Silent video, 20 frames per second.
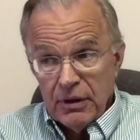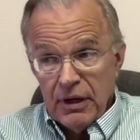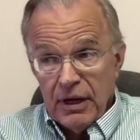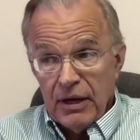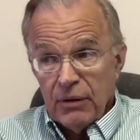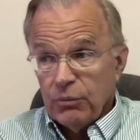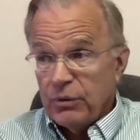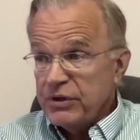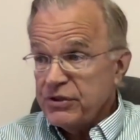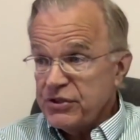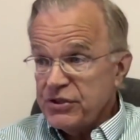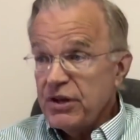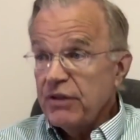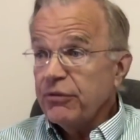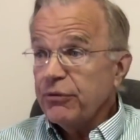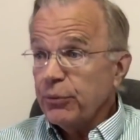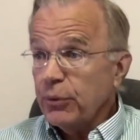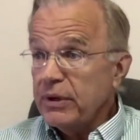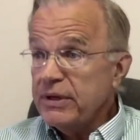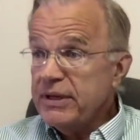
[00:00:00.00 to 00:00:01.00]
And when
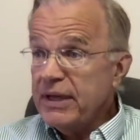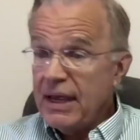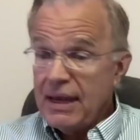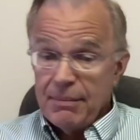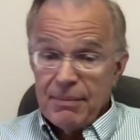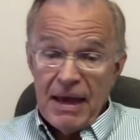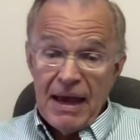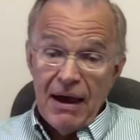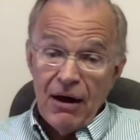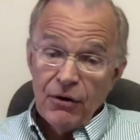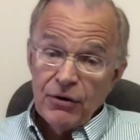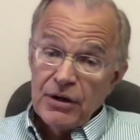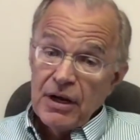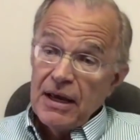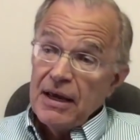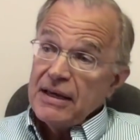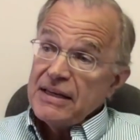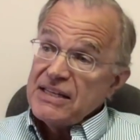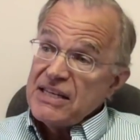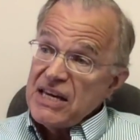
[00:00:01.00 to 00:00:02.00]
Synthroid came out,
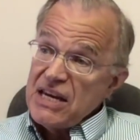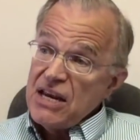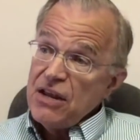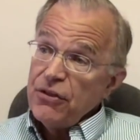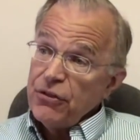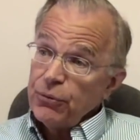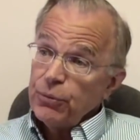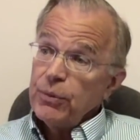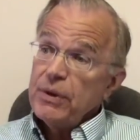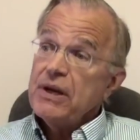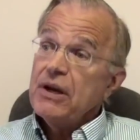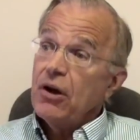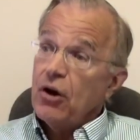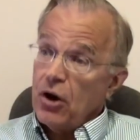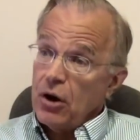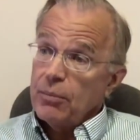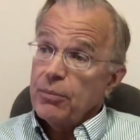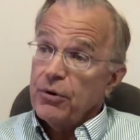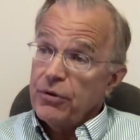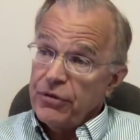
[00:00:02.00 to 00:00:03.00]
T3
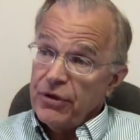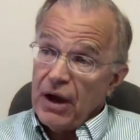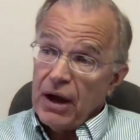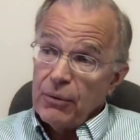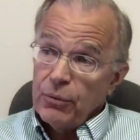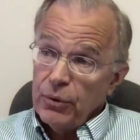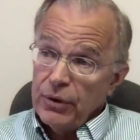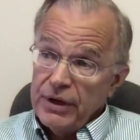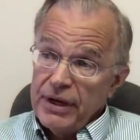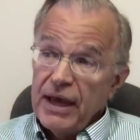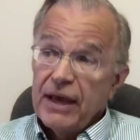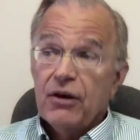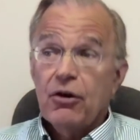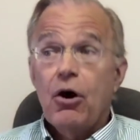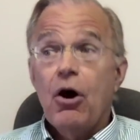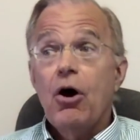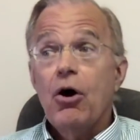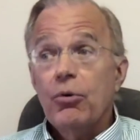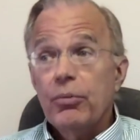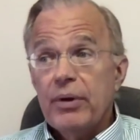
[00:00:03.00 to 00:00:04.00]
Armour Thyroid had
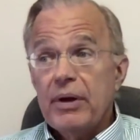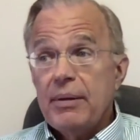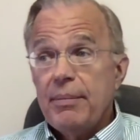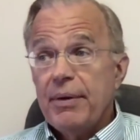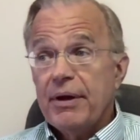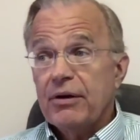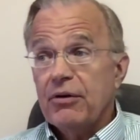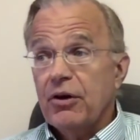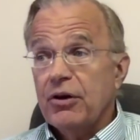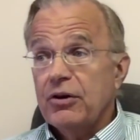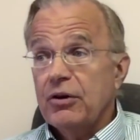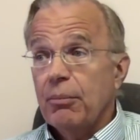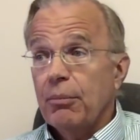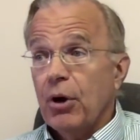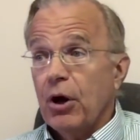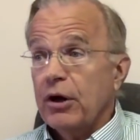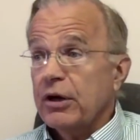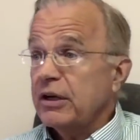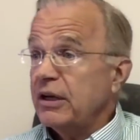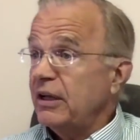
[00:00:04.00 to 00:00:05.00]
already been on the
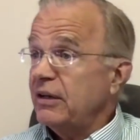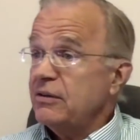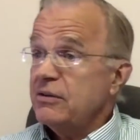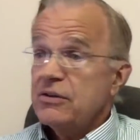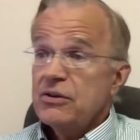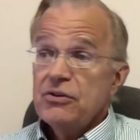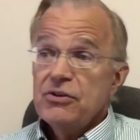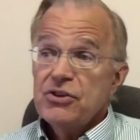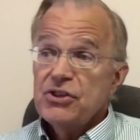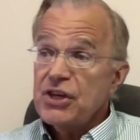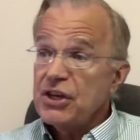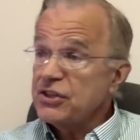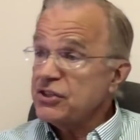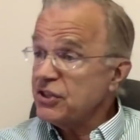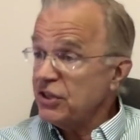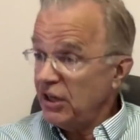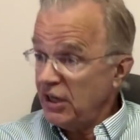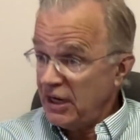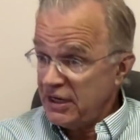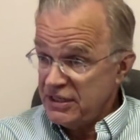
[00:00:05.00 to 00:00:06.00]
market since
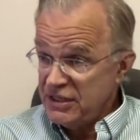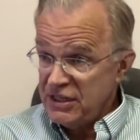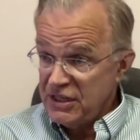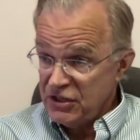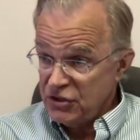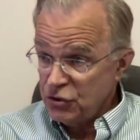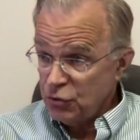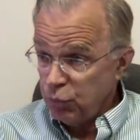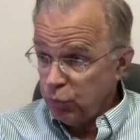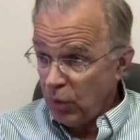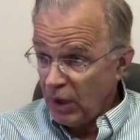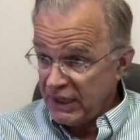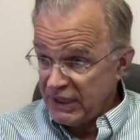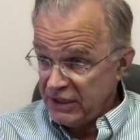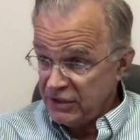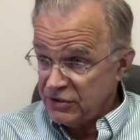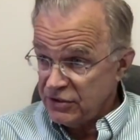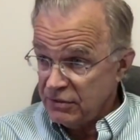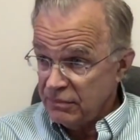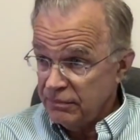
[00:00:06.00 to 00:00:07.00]
the
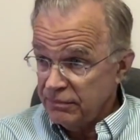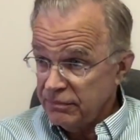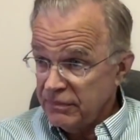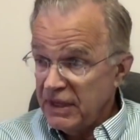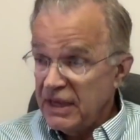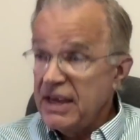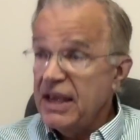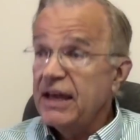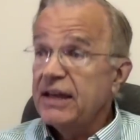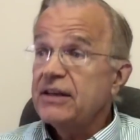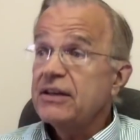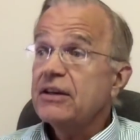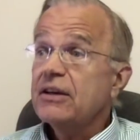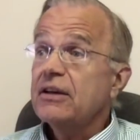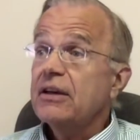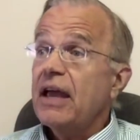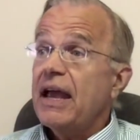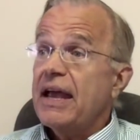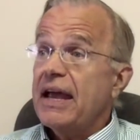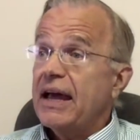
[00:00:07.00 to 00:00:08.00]
1920s. It
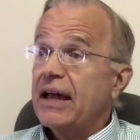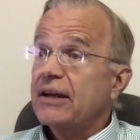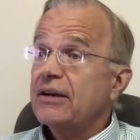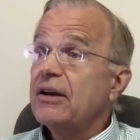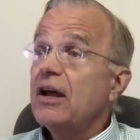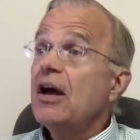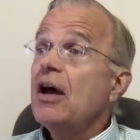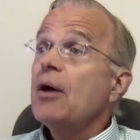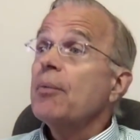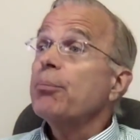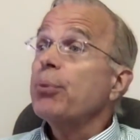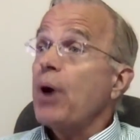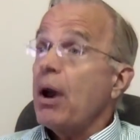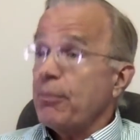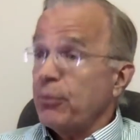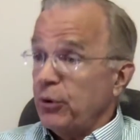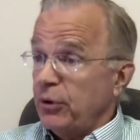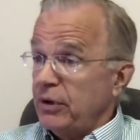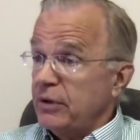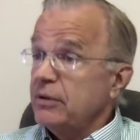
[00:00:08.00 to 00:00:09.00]
and
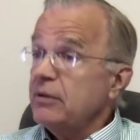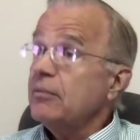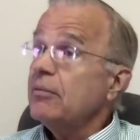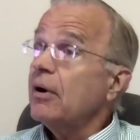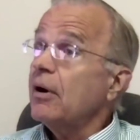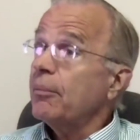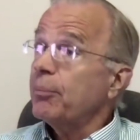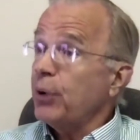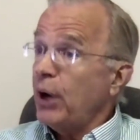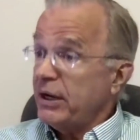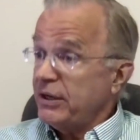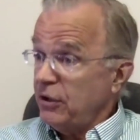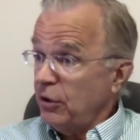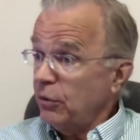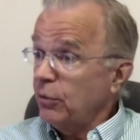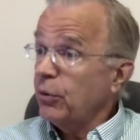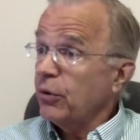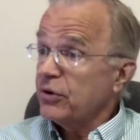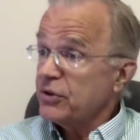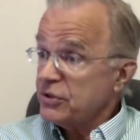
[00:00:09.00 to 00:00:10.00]
Premarin, pregnant
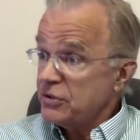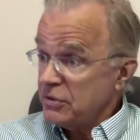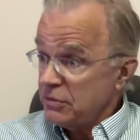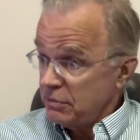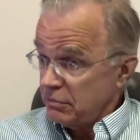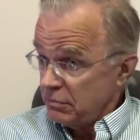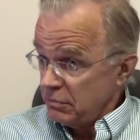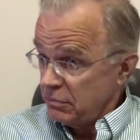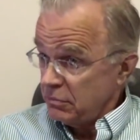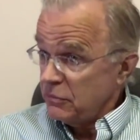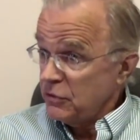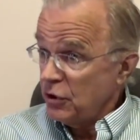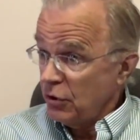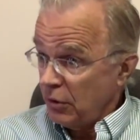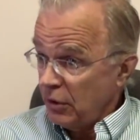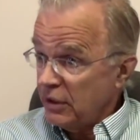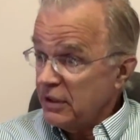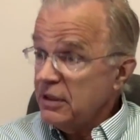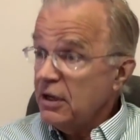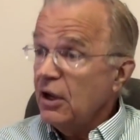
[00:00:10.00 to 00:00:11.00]
horse
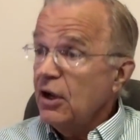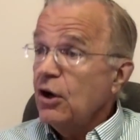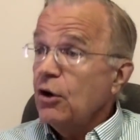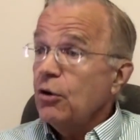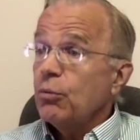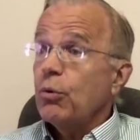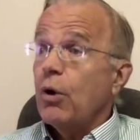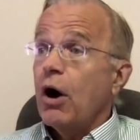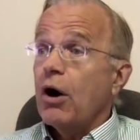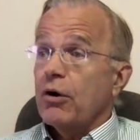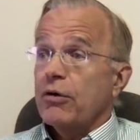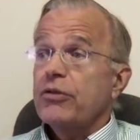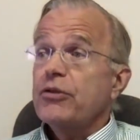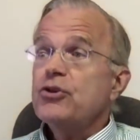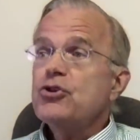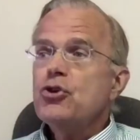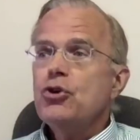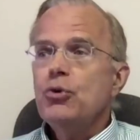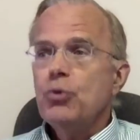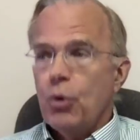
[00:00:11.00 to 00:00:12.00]
urine, are the
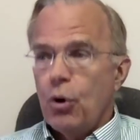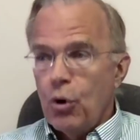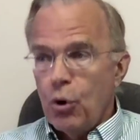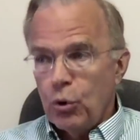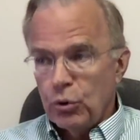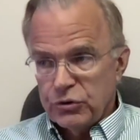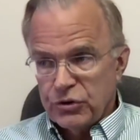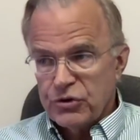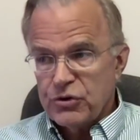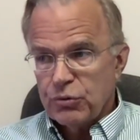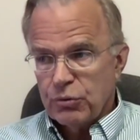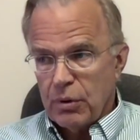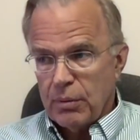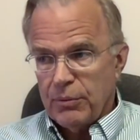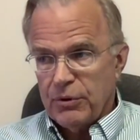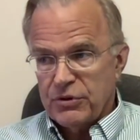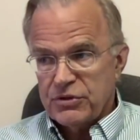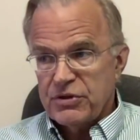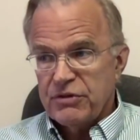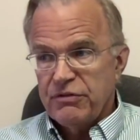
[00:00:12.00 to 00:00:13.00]
two oldest
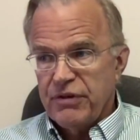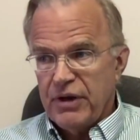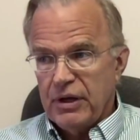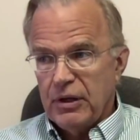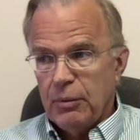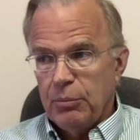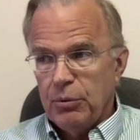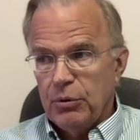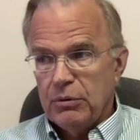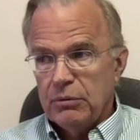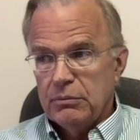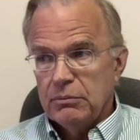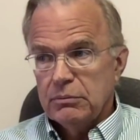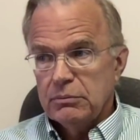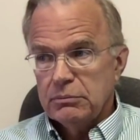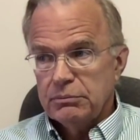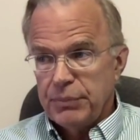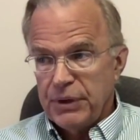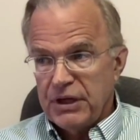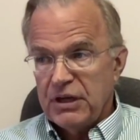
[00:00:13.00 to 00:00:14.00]
hormones available,
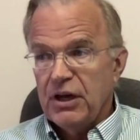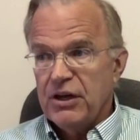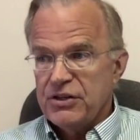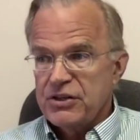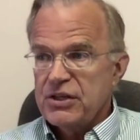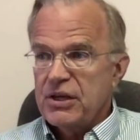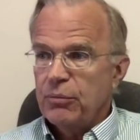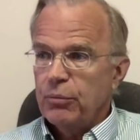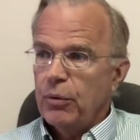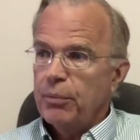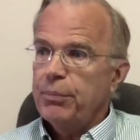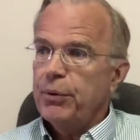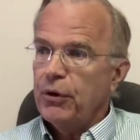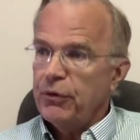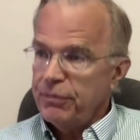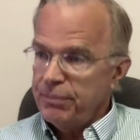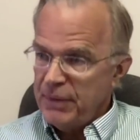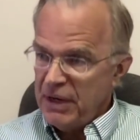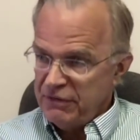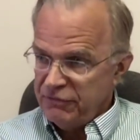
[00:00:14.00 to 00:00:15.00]
because they were
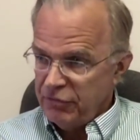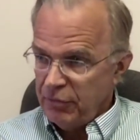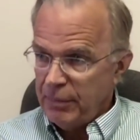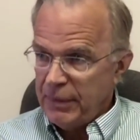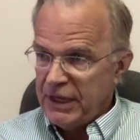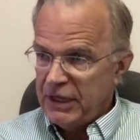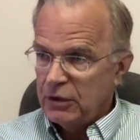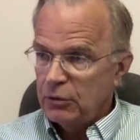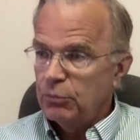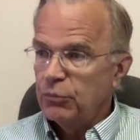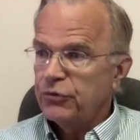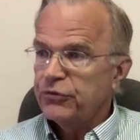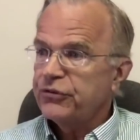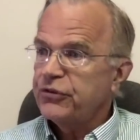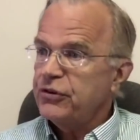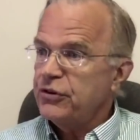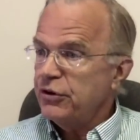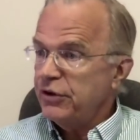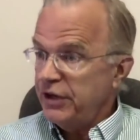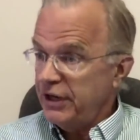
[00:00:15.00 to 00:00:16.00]
both made from animals
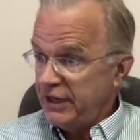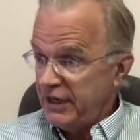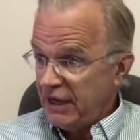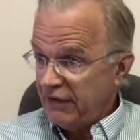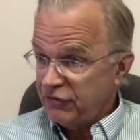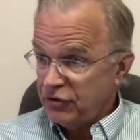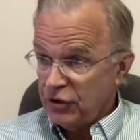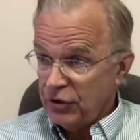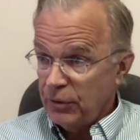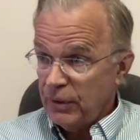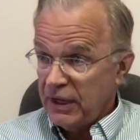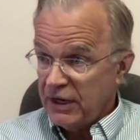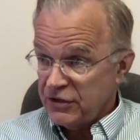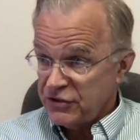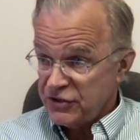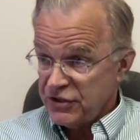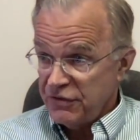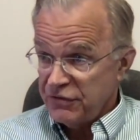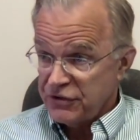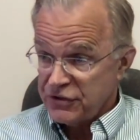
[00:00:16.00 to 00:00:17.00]
and you didn't have to know how to
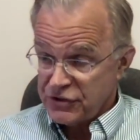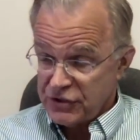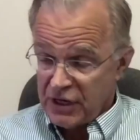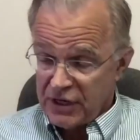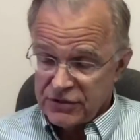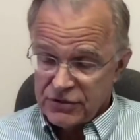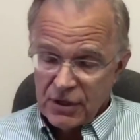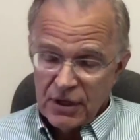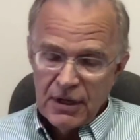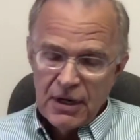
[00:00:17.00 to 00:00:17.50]
synthesize.